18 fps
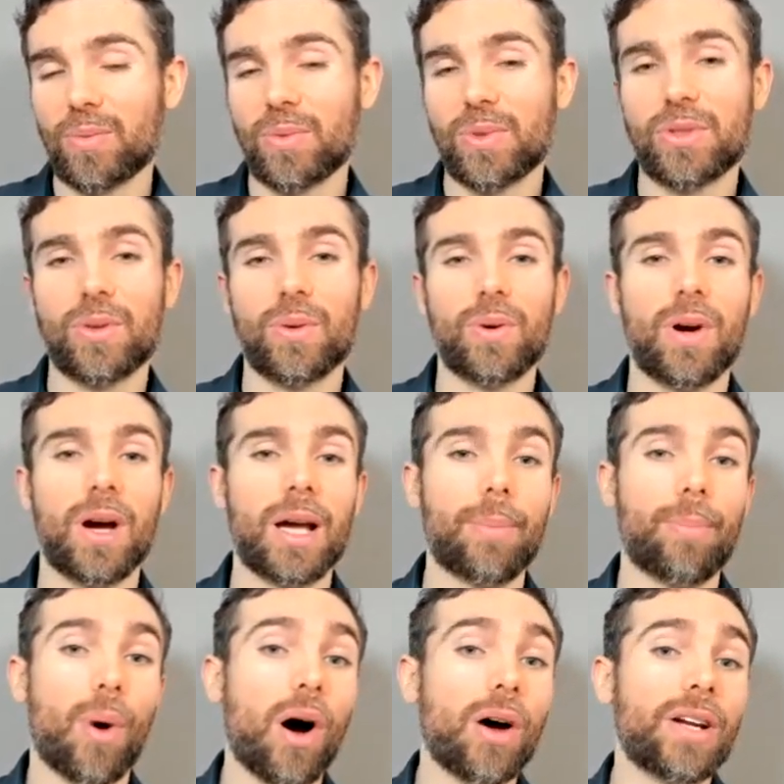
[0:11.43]
So a
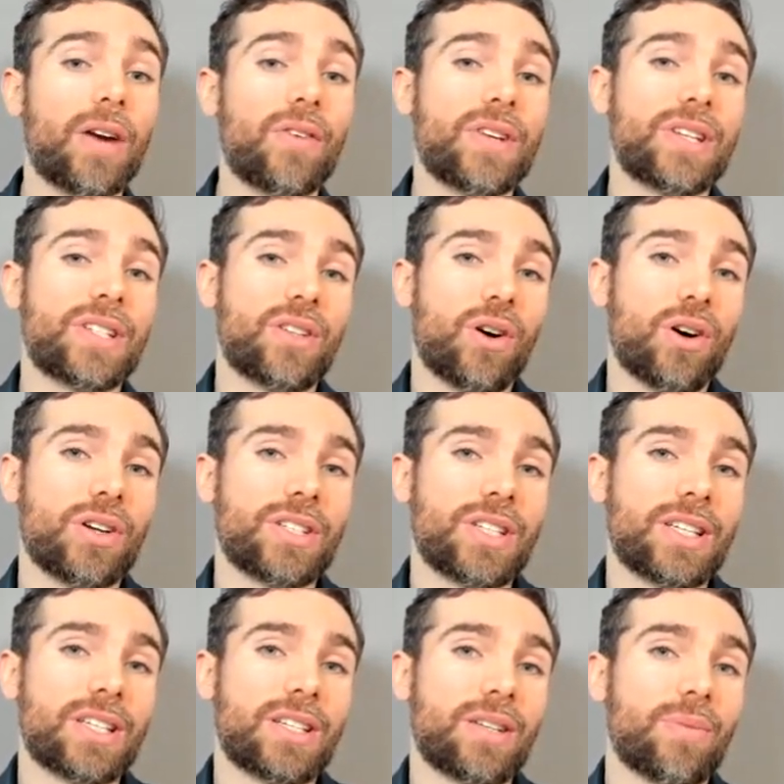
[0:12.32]
binary star
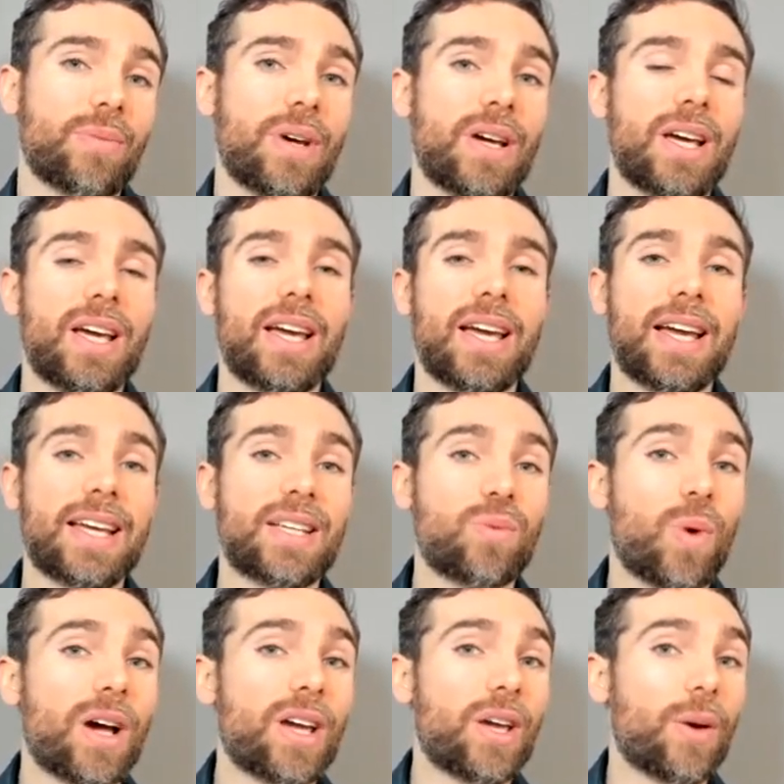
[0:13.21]
system is
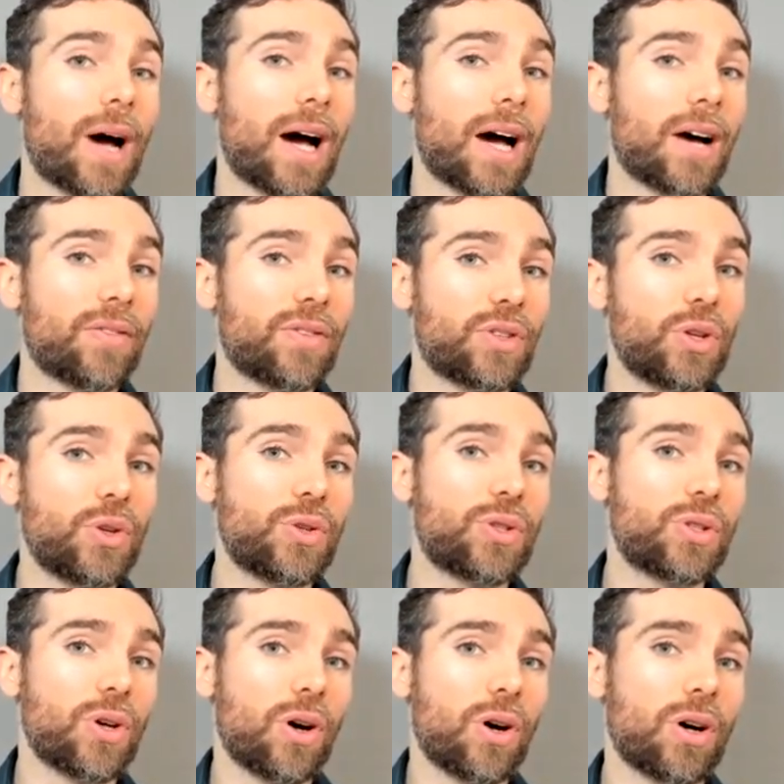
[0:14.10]
where you have two
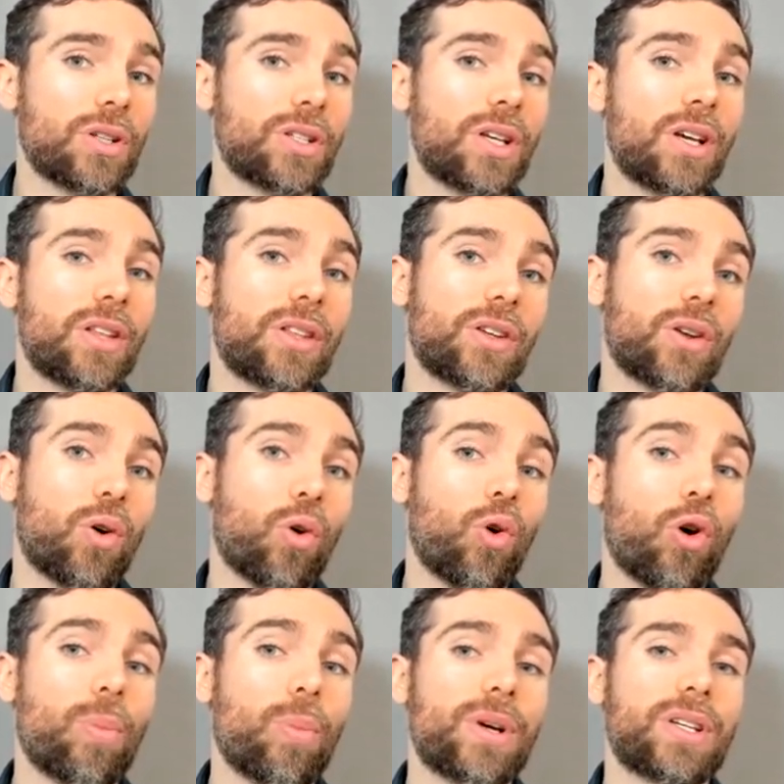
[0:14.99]
stars that
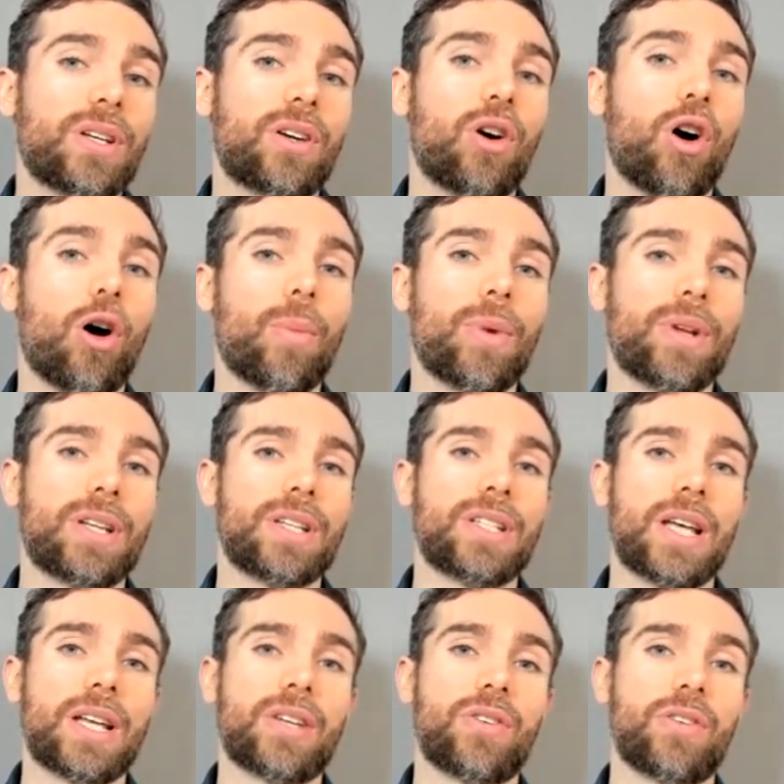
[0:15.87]
orbit a common
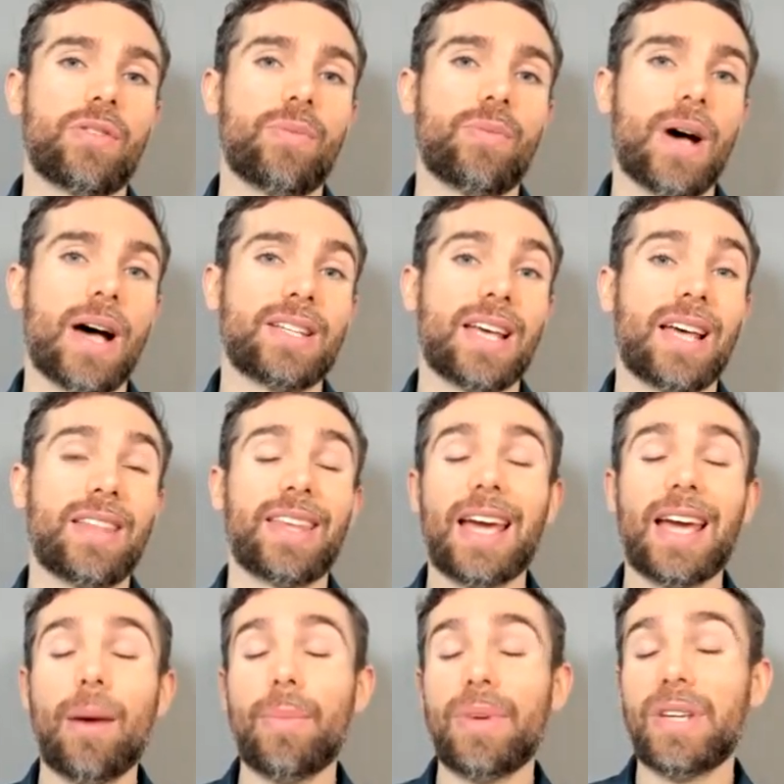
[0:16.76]
centre of mass. And they
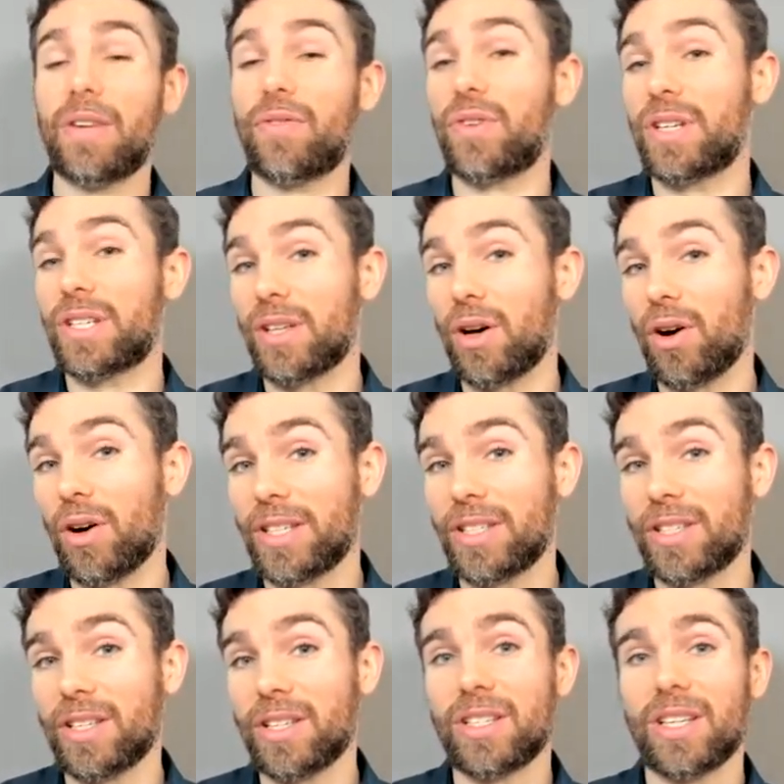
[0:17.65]
can be different
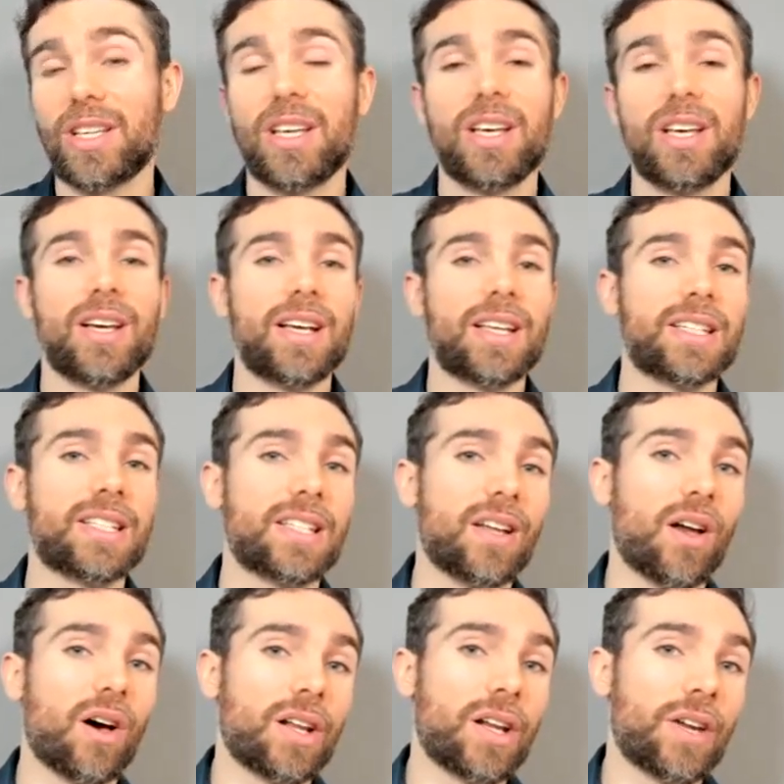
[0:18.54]
sizes,
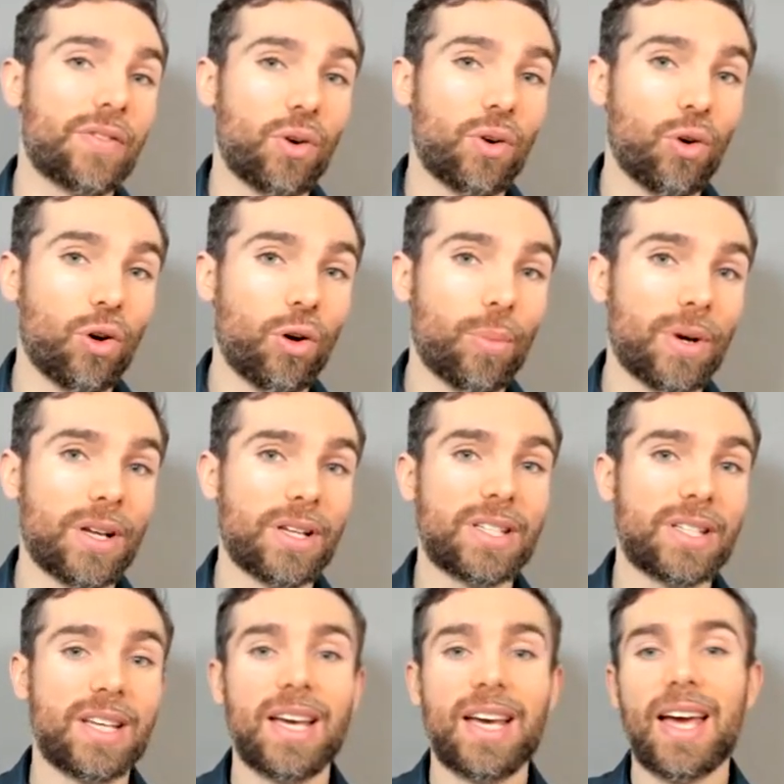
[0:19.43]
slightly different
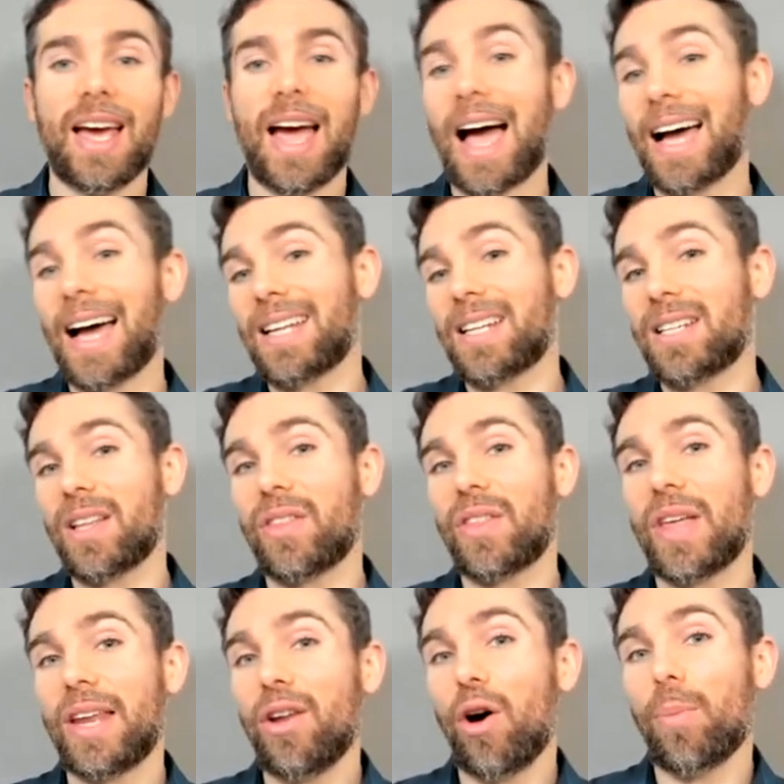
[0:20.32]
orbits, and
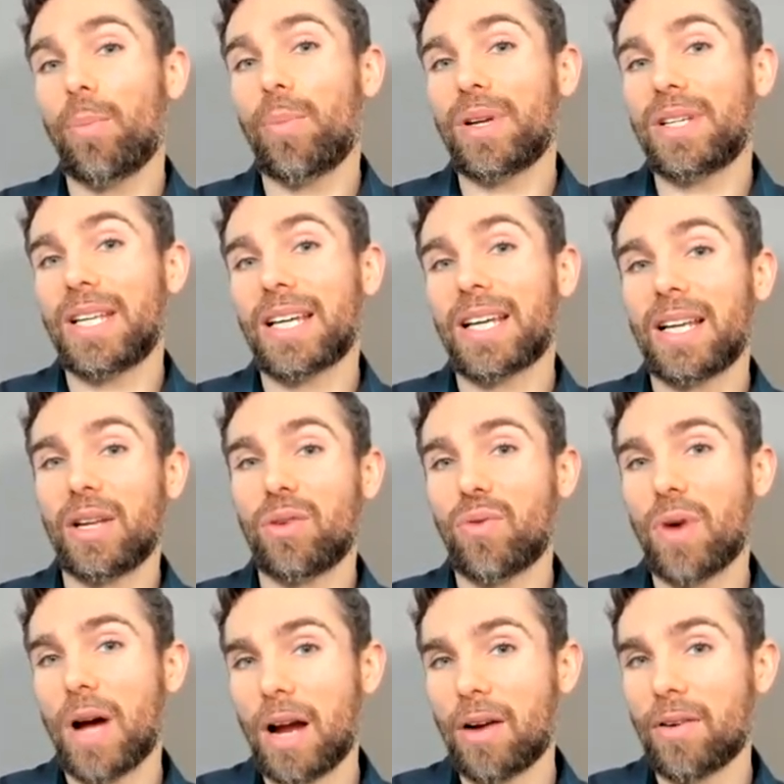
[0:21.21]
they're not particularly
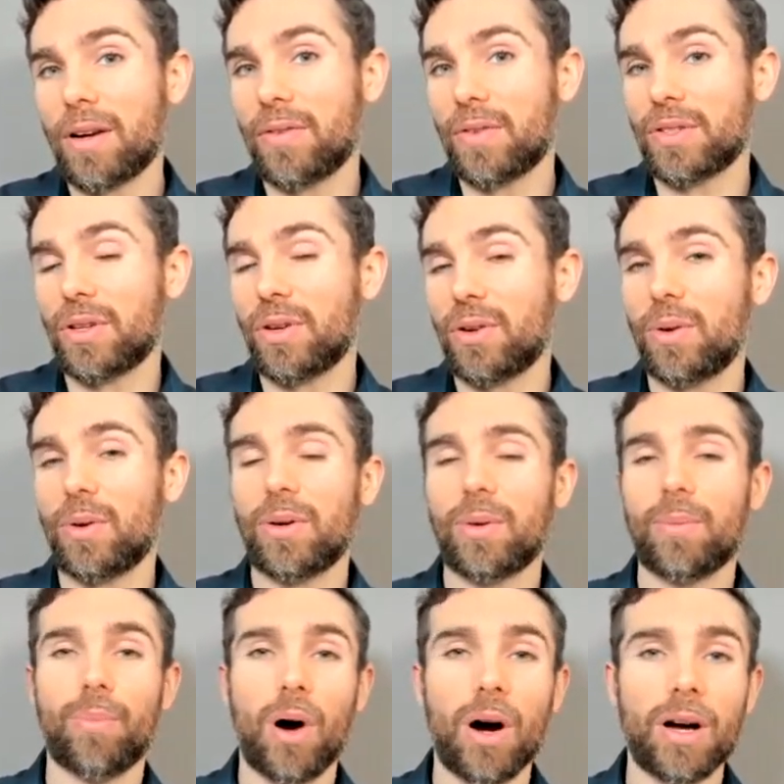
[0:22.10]
rare either. So
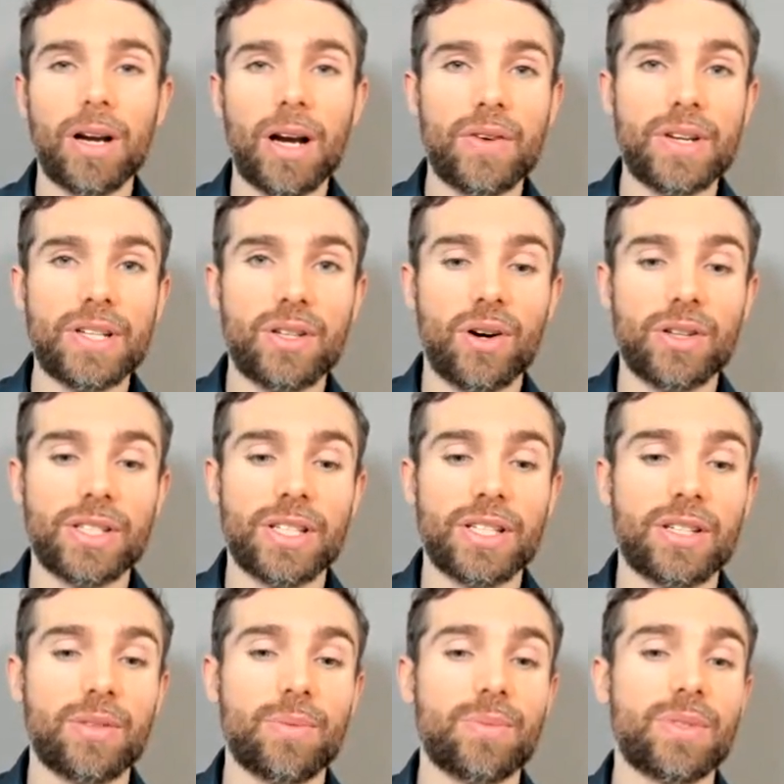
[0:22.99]
binary star
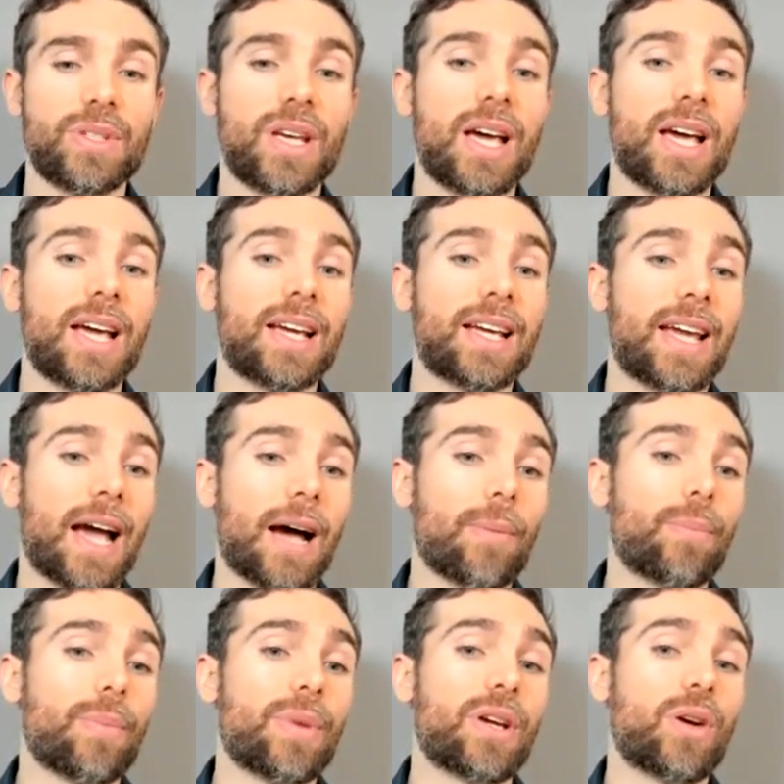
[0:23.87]
systems
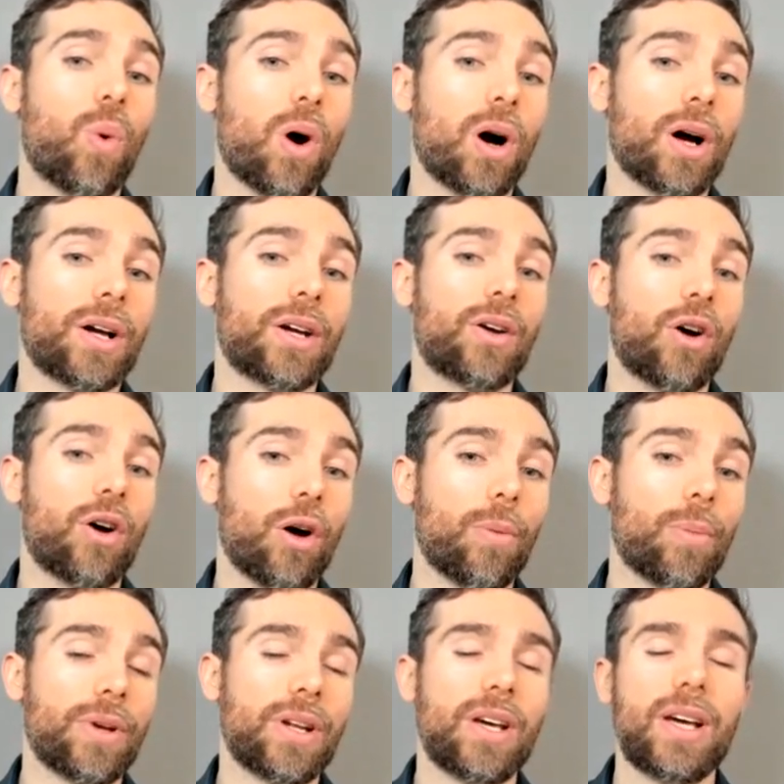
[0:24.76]
can be quite
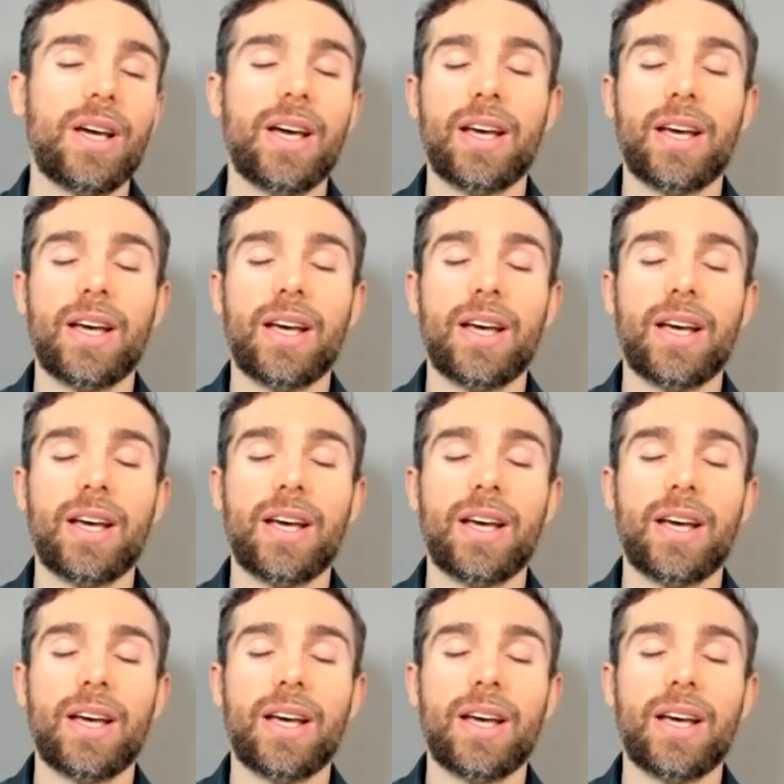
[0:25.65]
common.